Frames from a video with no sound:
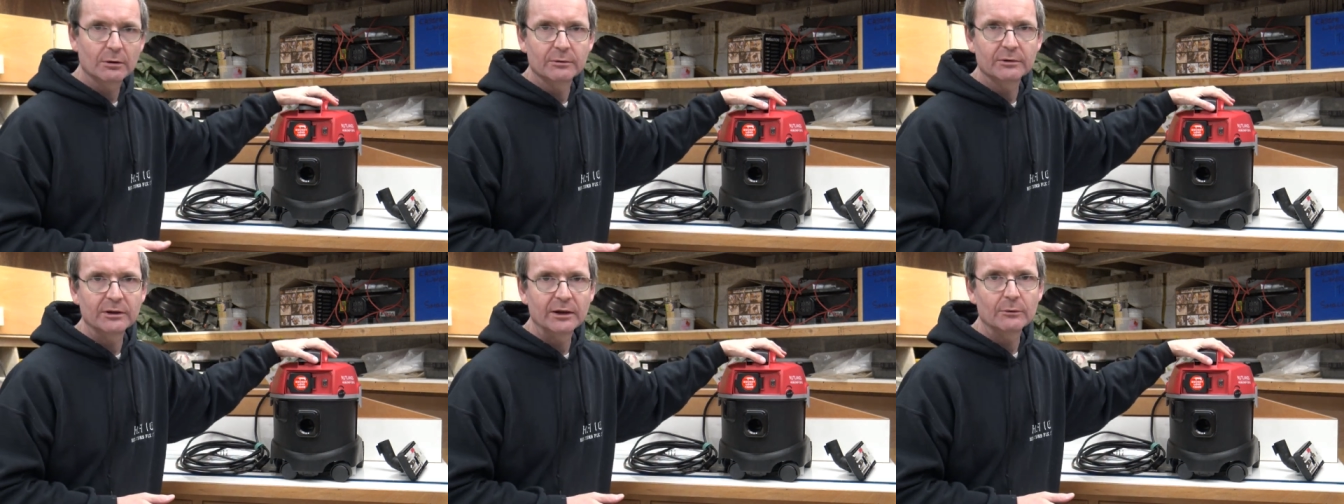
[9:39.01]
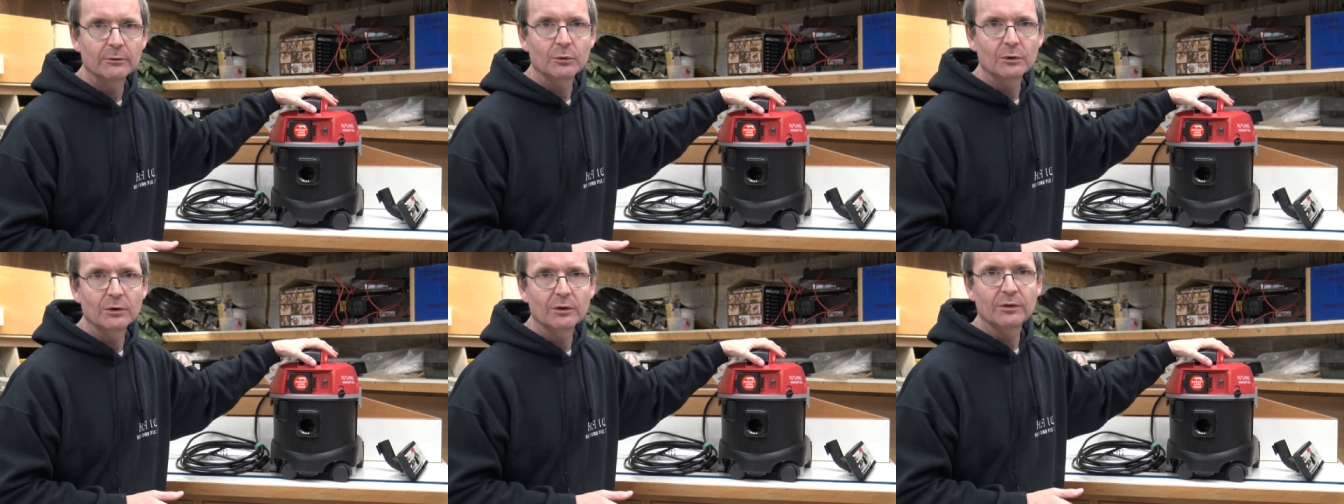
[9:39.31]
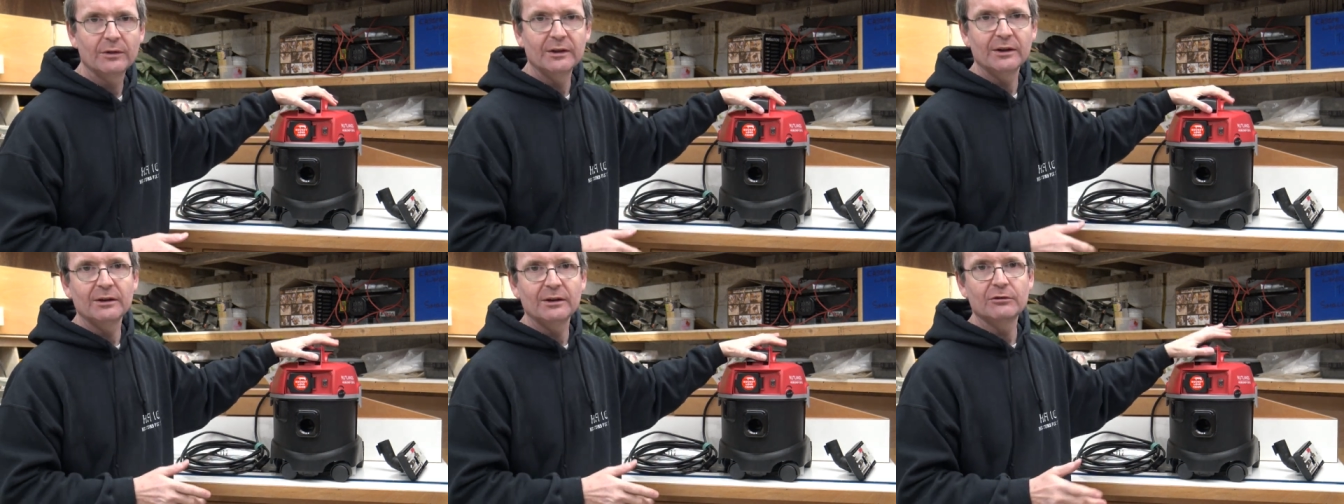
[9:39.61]
and get one
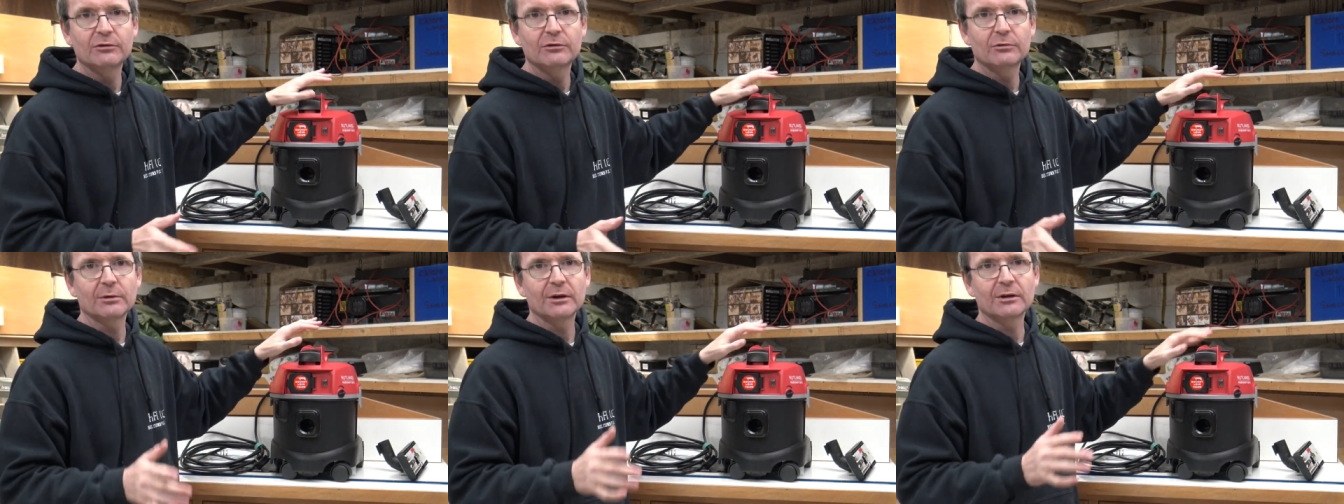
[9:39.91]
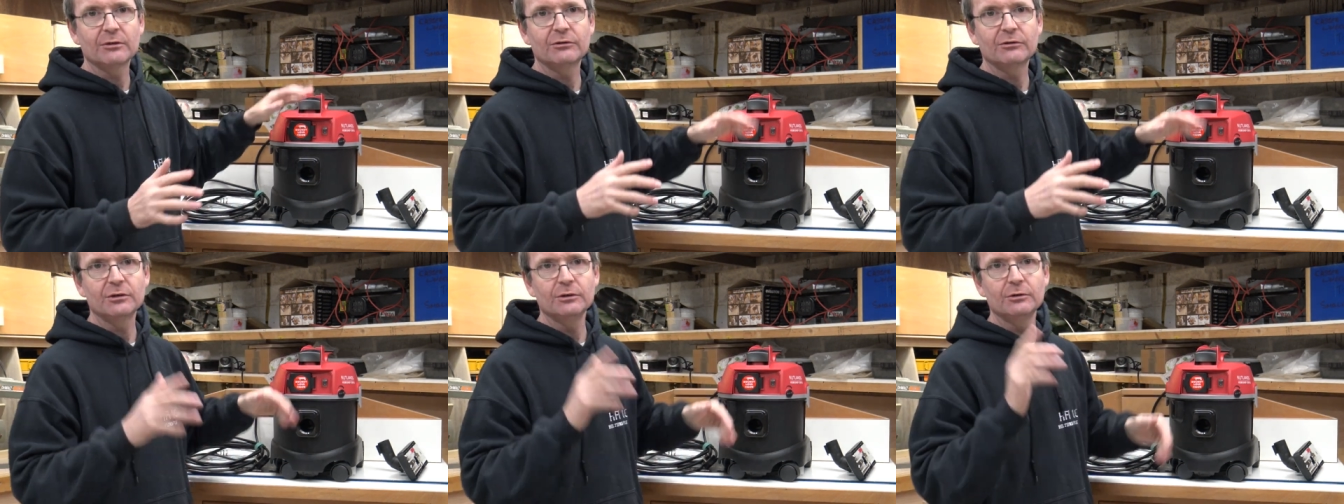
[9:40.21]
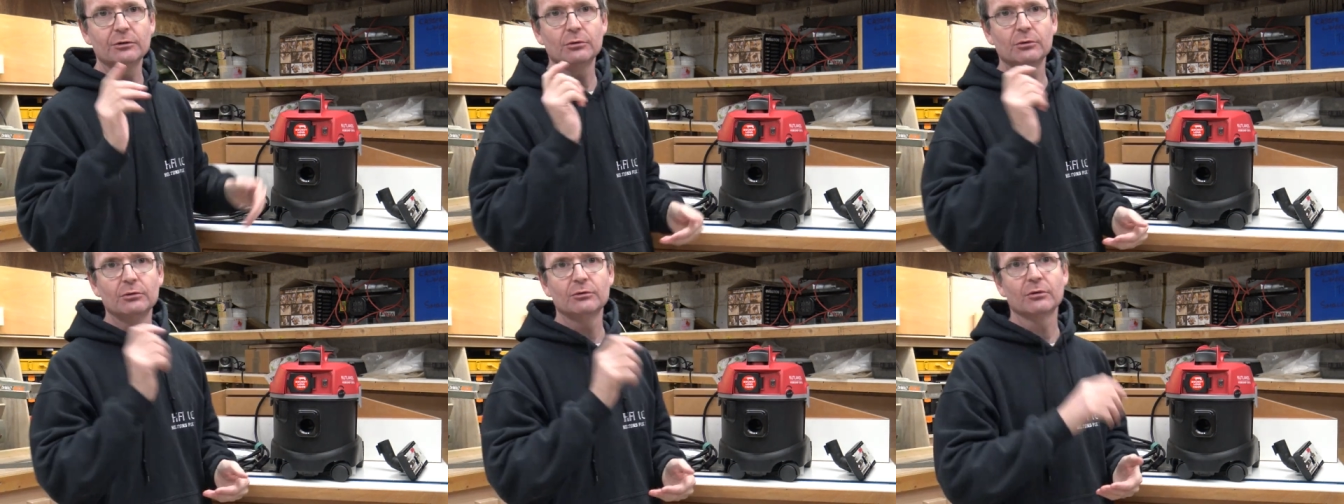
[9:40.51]
of these to actually
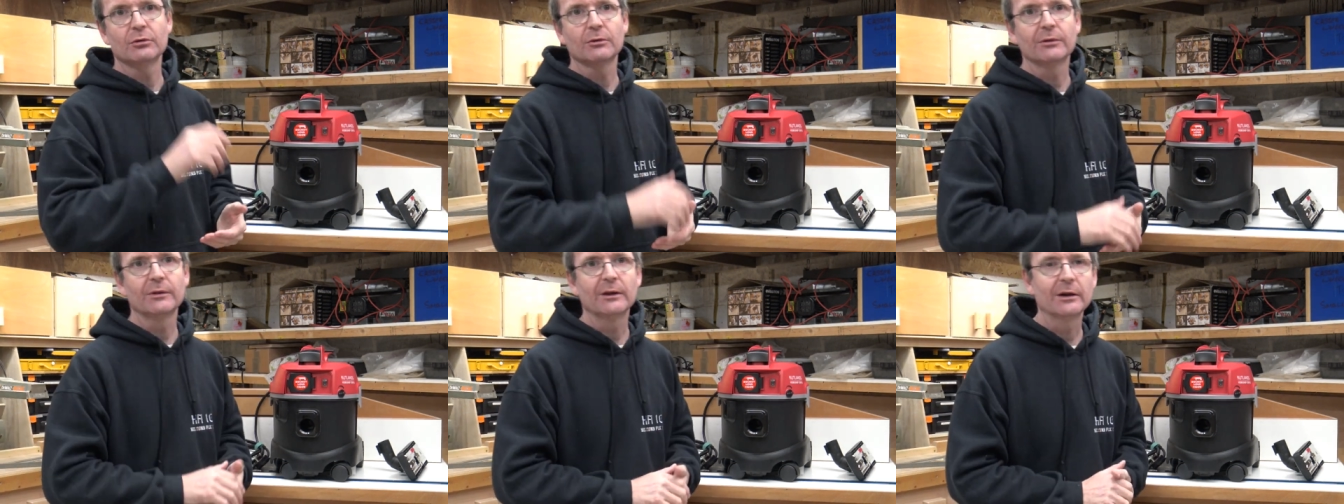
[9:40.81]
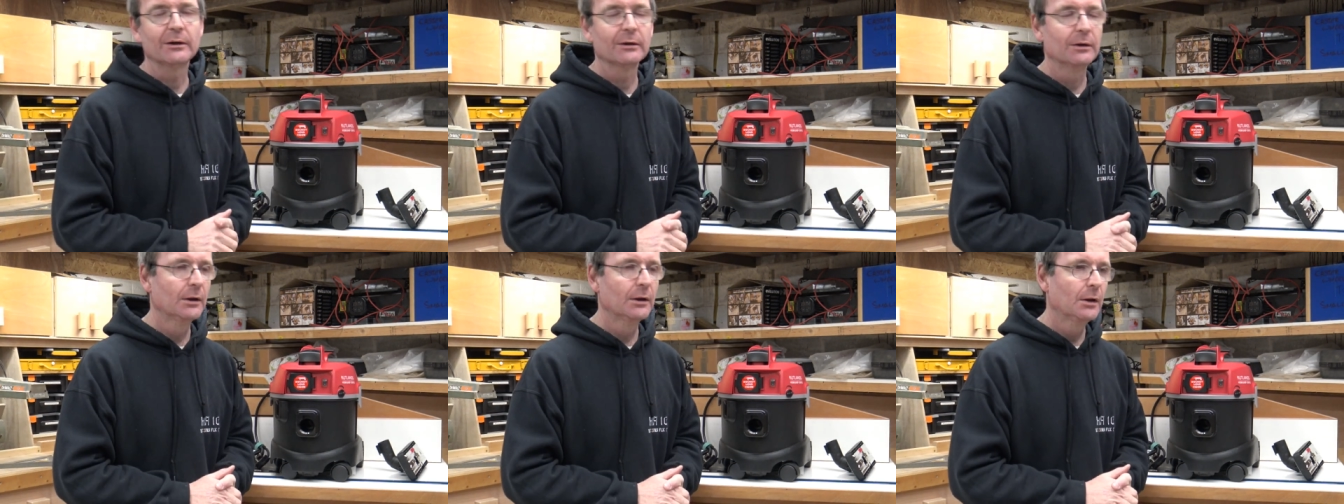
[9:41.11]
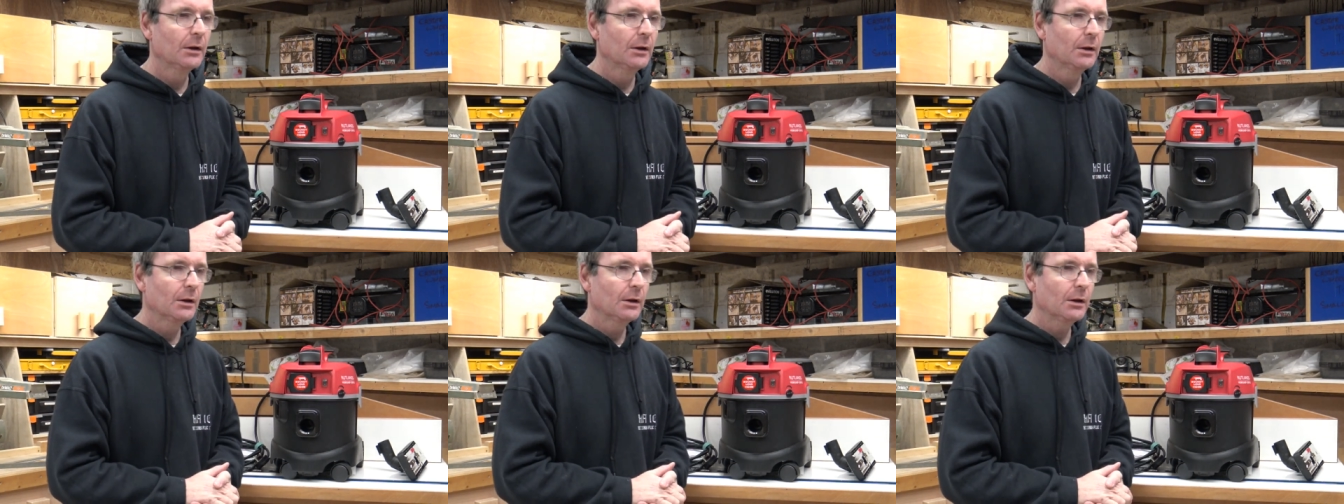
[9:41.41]
use on that
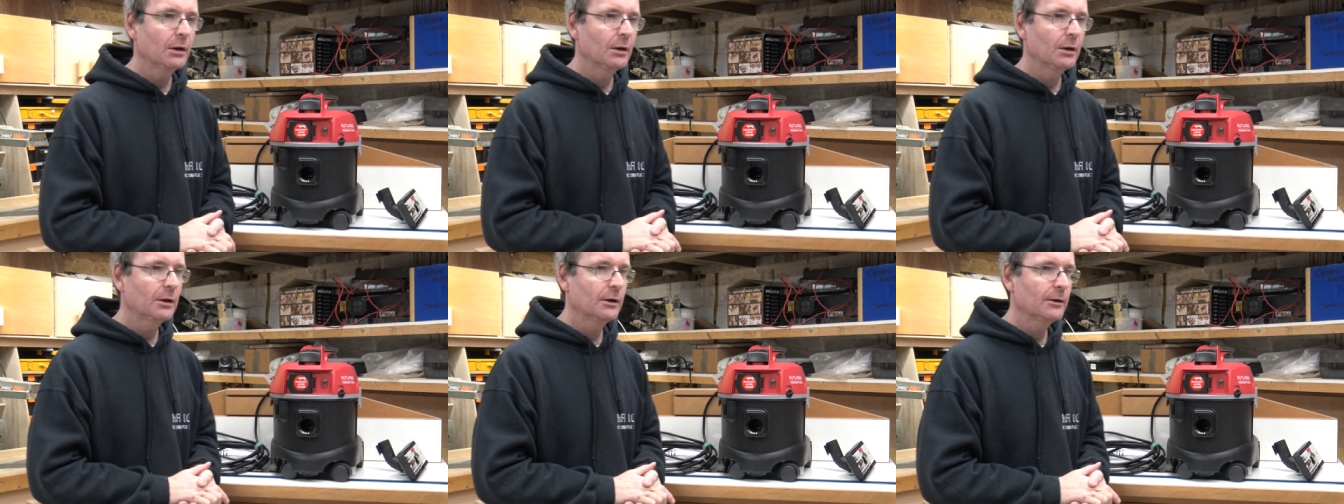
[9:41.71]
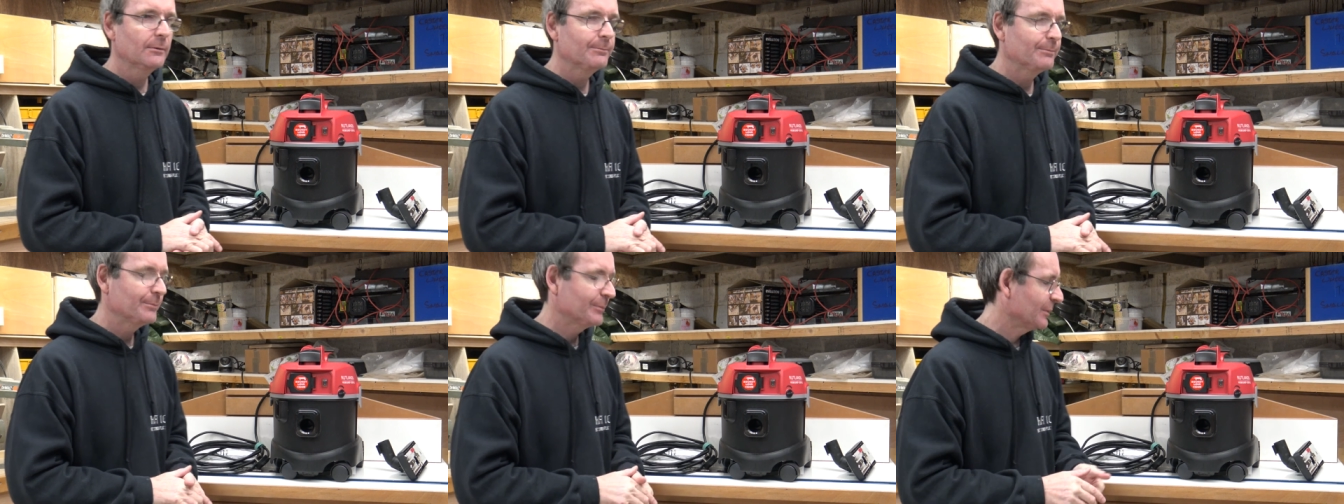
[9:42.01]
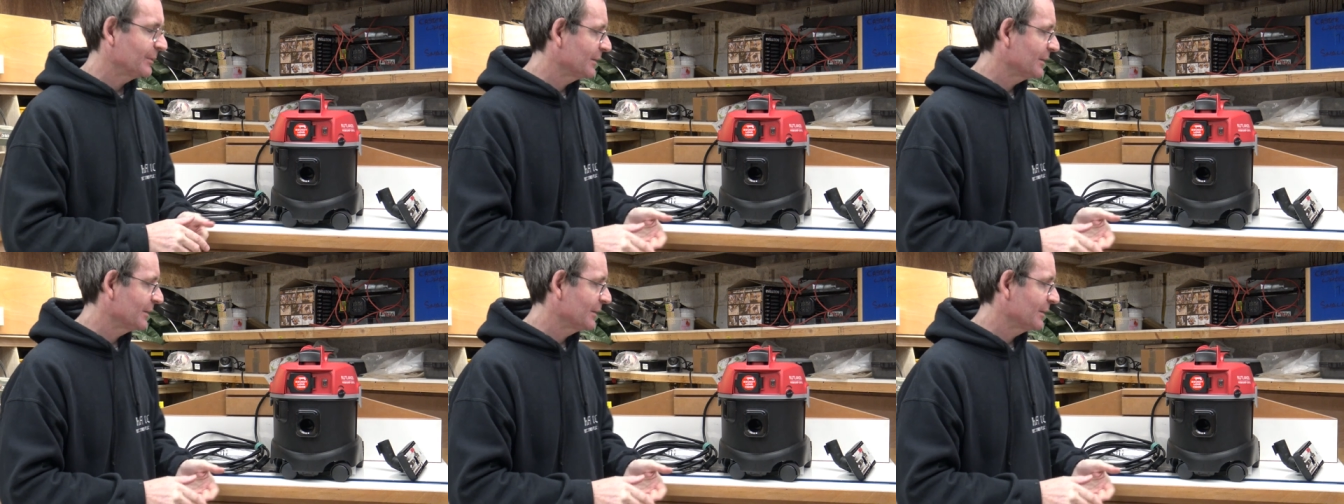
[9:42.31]
um,